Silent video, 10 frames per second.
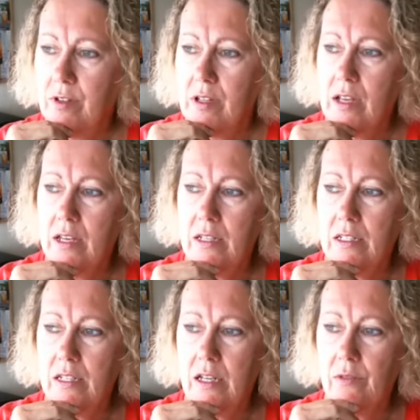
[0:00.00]
And
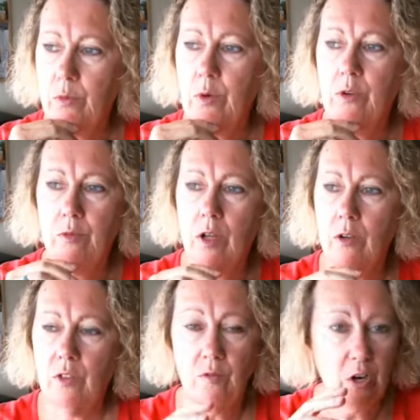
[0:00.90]
then we were on
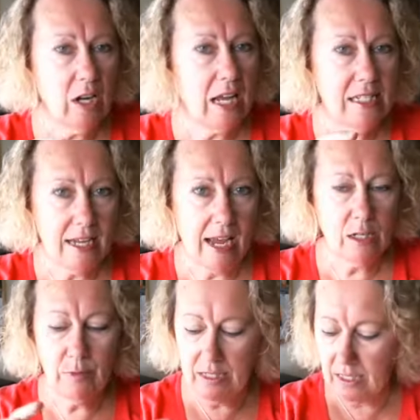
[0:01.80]
the very last act.
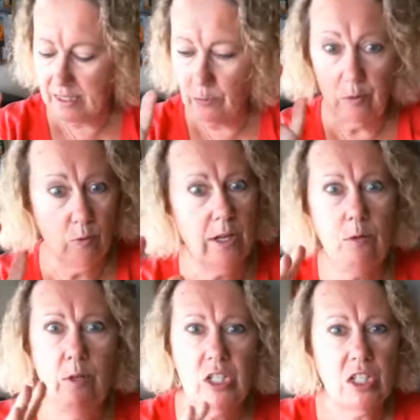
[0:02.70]
My son said,
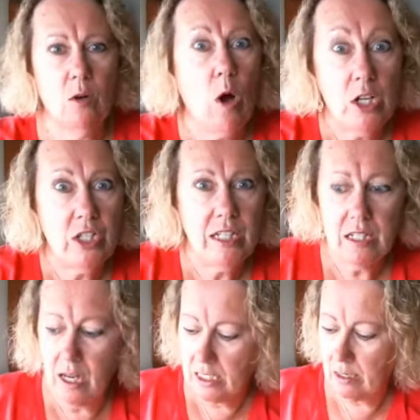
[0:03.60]
we just got to watch these
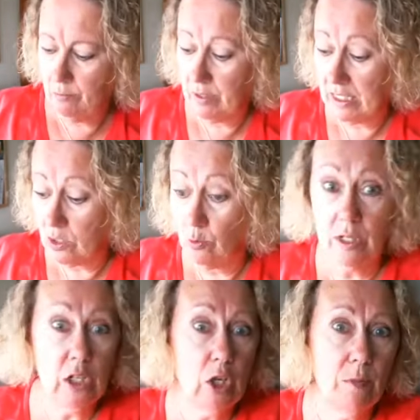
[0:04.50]
guys because they're really
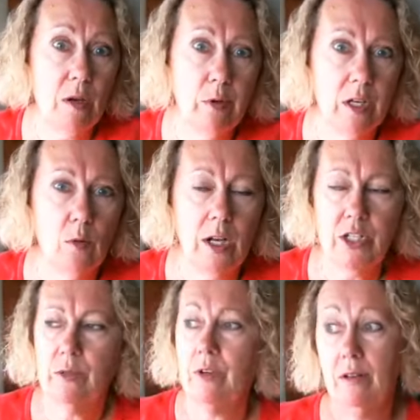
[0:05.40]
good, Mom. We got to watch
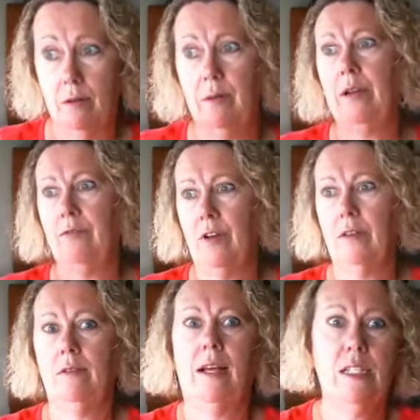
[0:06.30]
them, right? All right, fine,
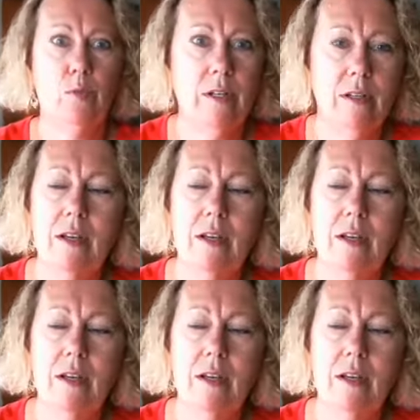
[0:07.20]
last one.